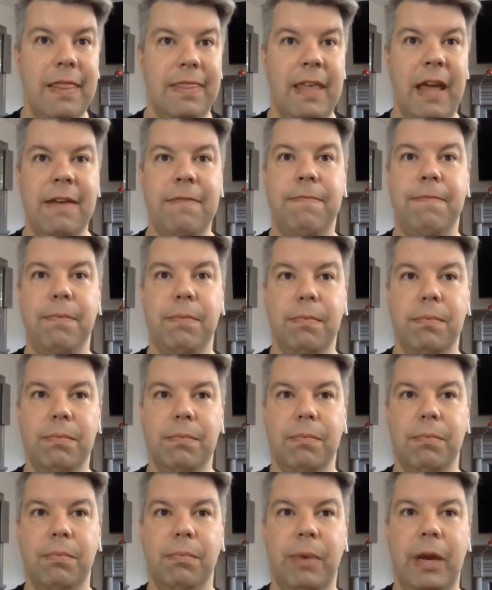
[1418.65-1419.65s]
They've
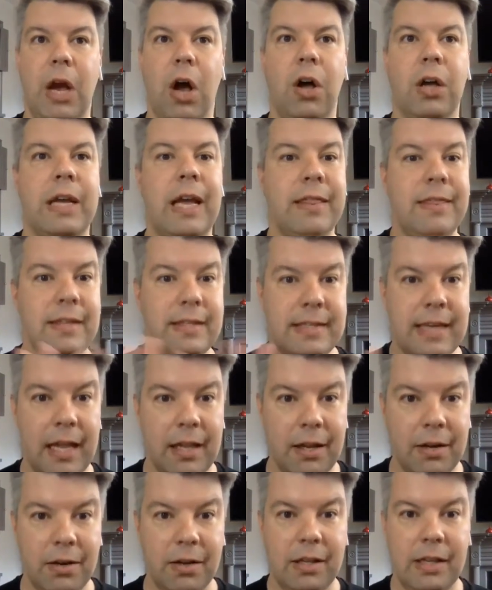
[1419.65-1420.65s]
we all got the
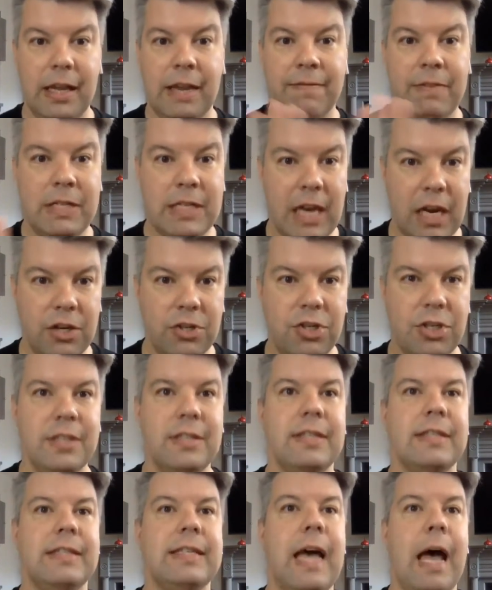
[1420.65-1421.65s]
tele
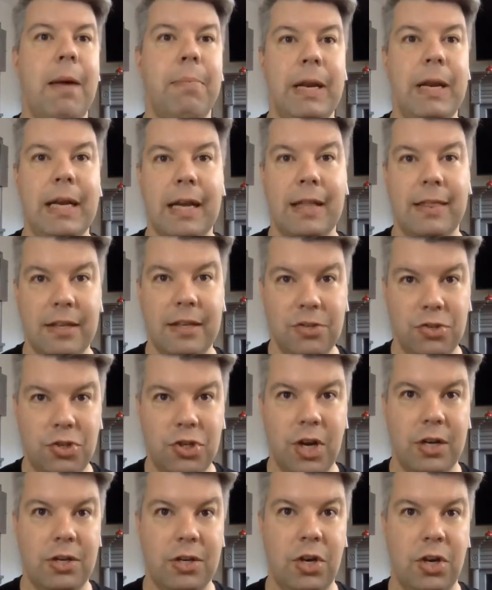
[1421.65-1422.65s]
invitations. It's happening at this
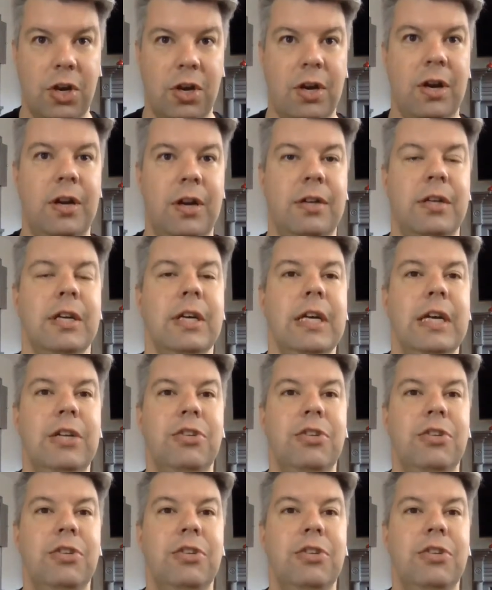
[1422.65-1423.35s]
junkyard.